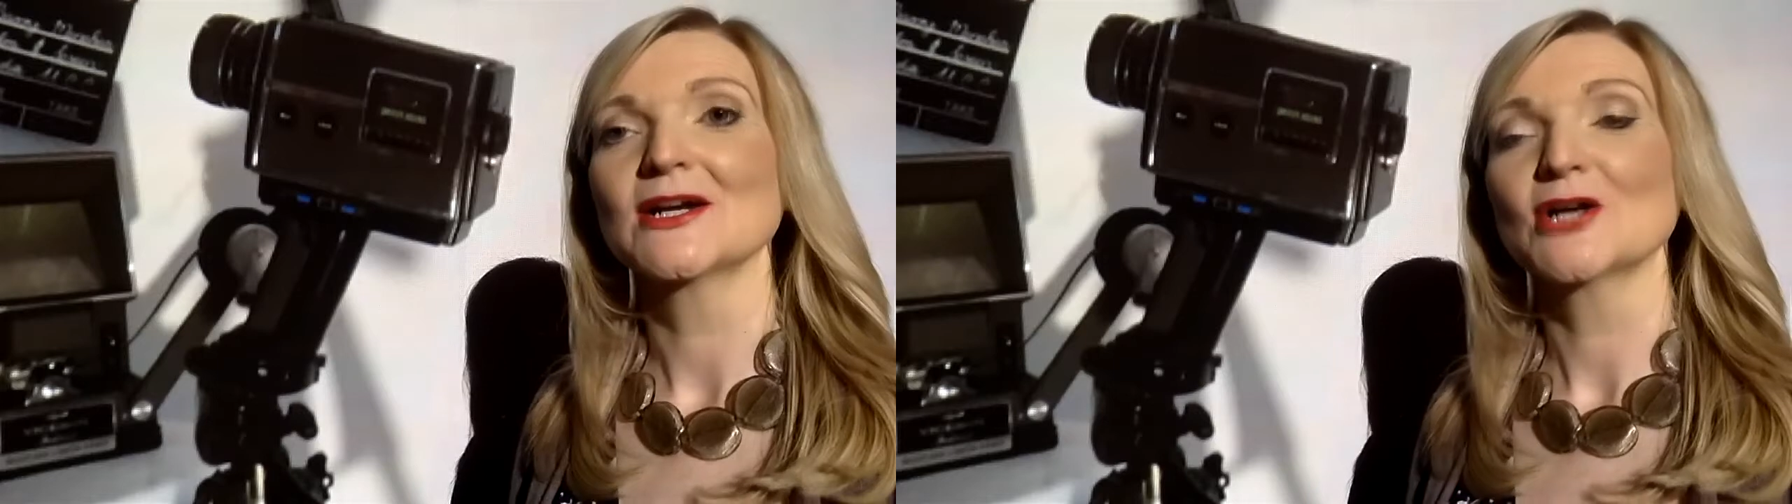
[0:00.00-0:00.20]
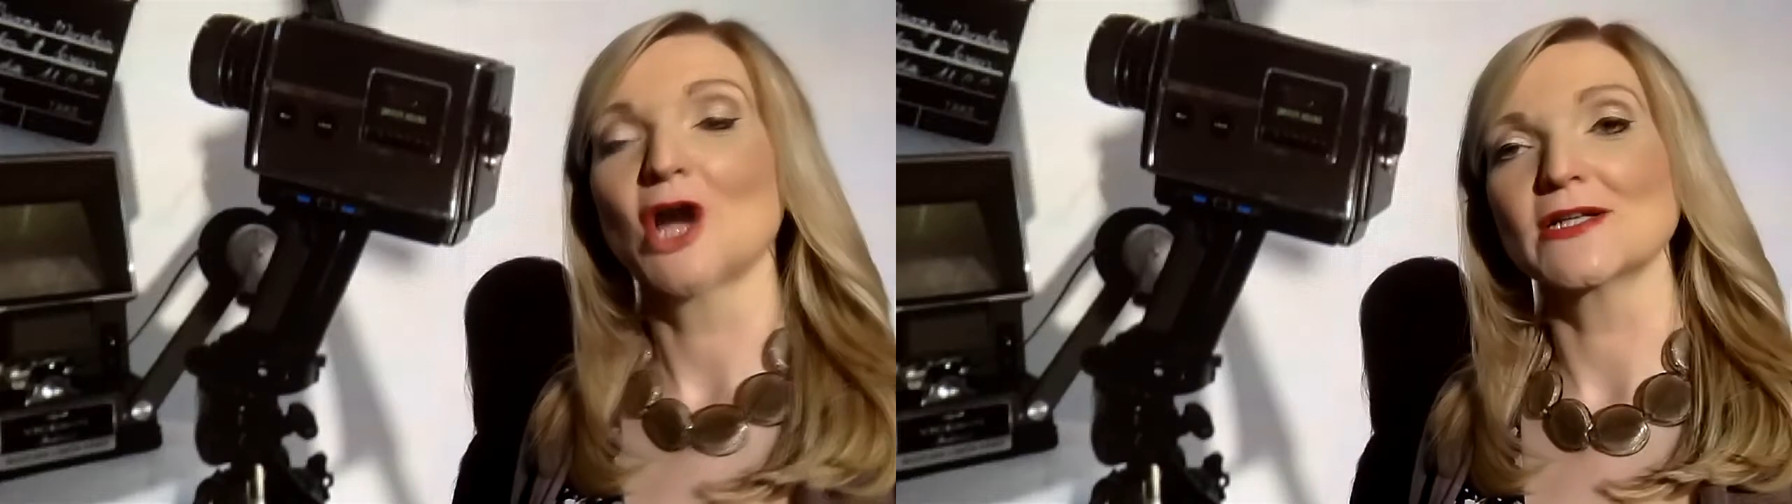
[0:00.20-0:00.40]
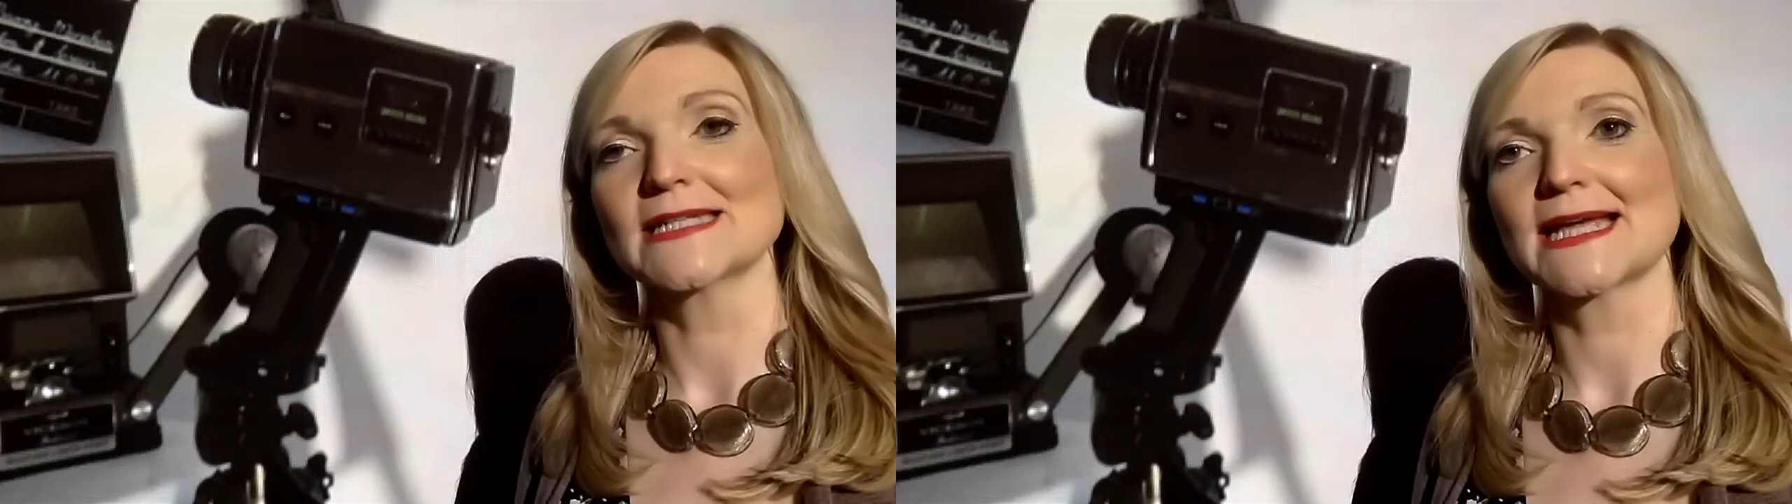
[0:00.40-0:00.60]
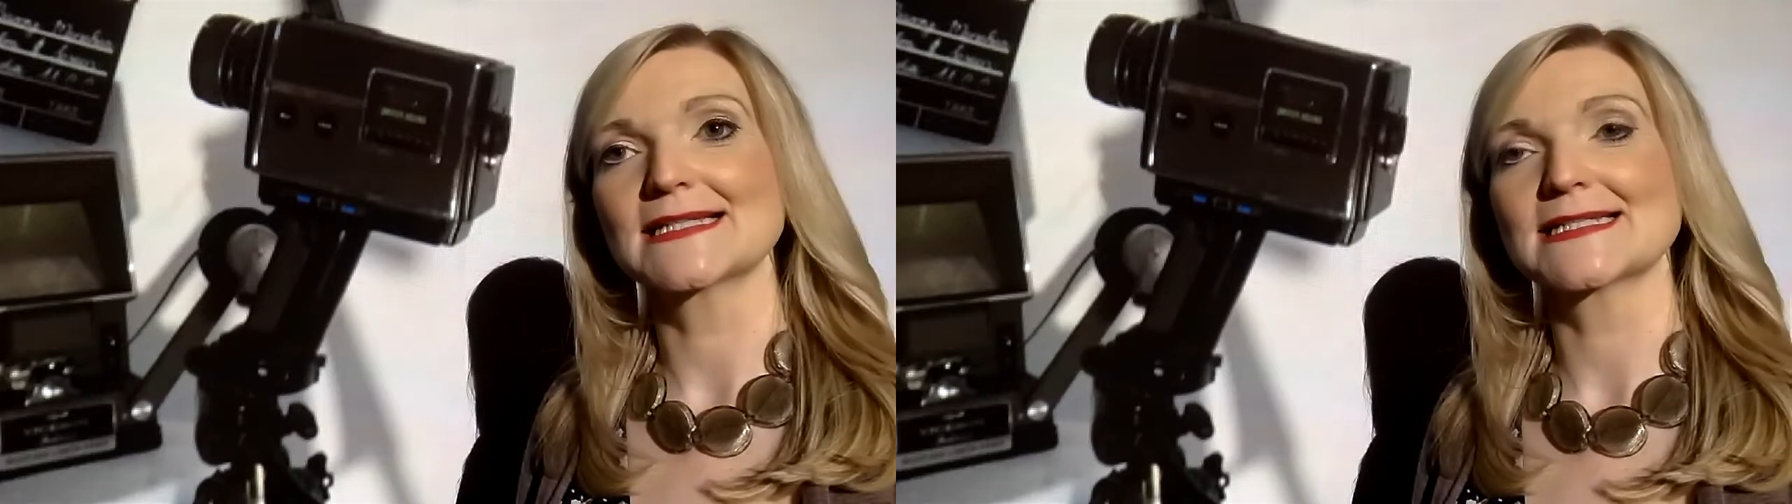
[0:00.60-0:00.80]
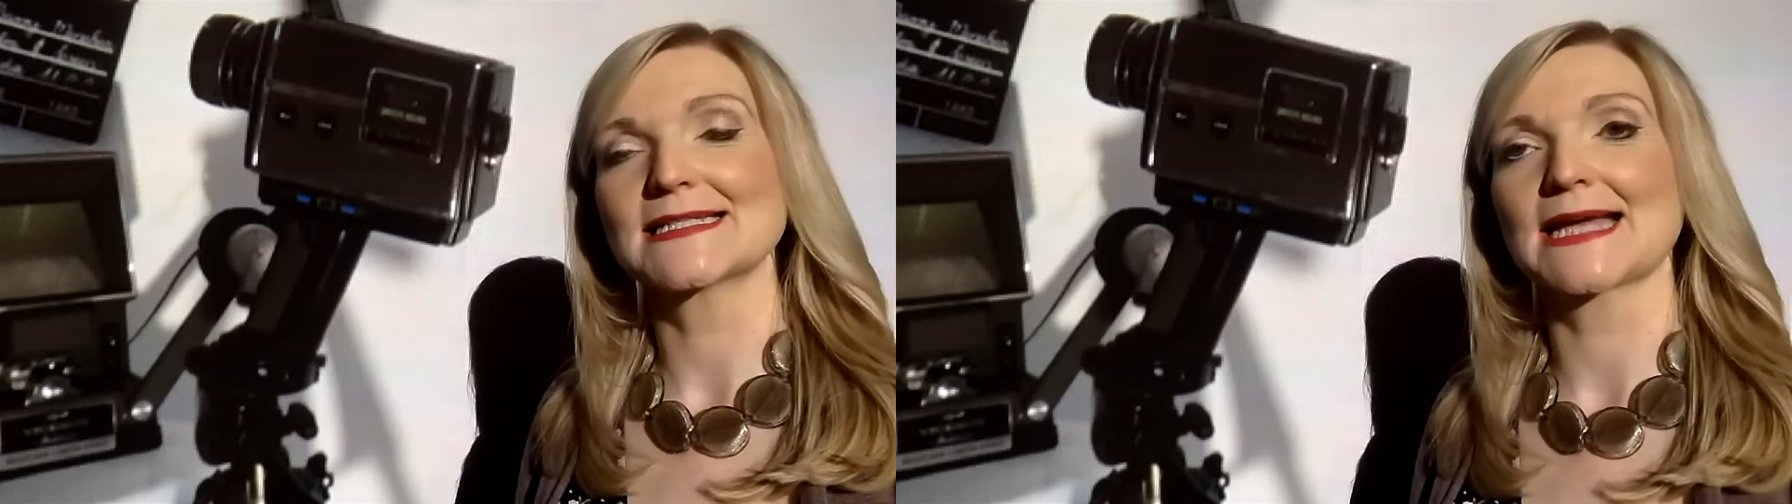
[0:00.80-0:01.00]
contest
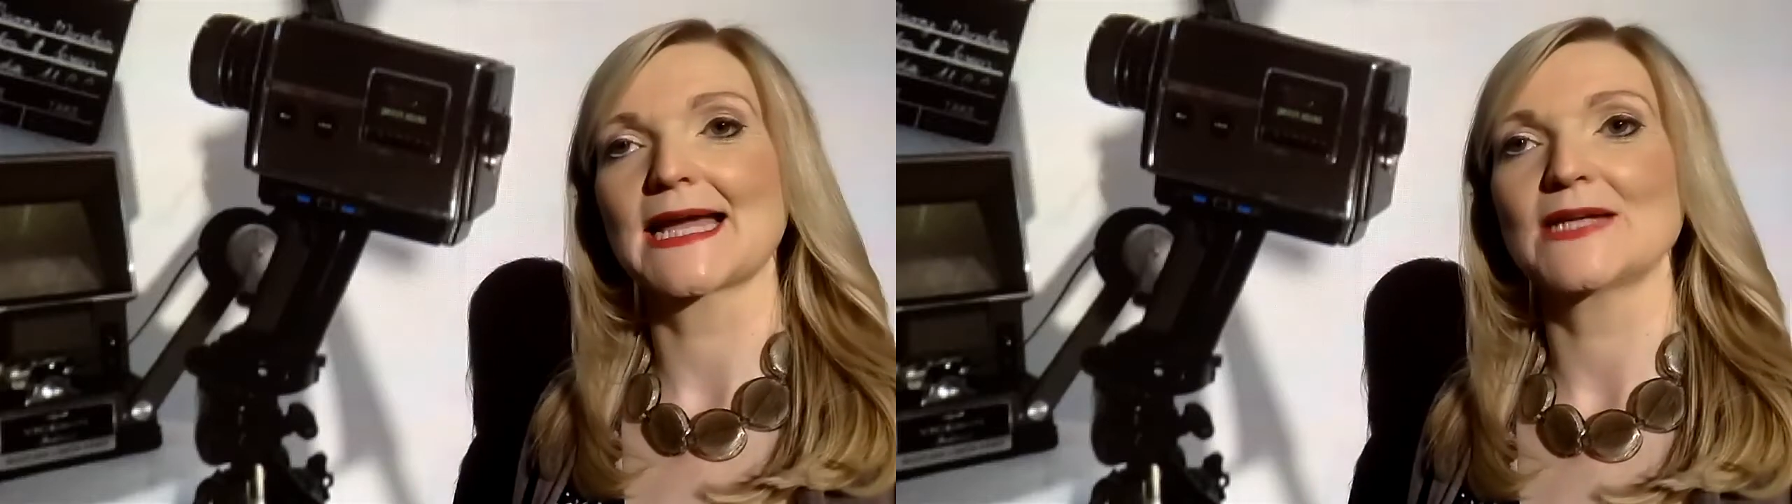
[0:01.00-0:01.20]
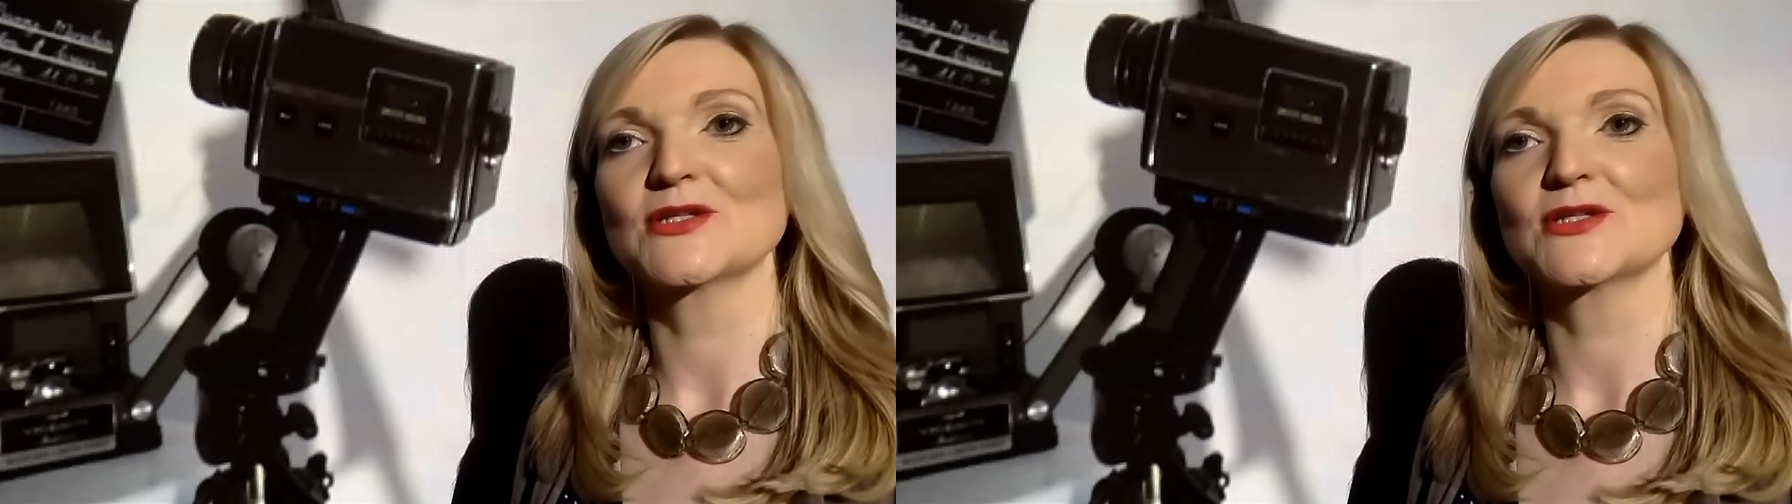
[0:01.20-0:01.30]
designed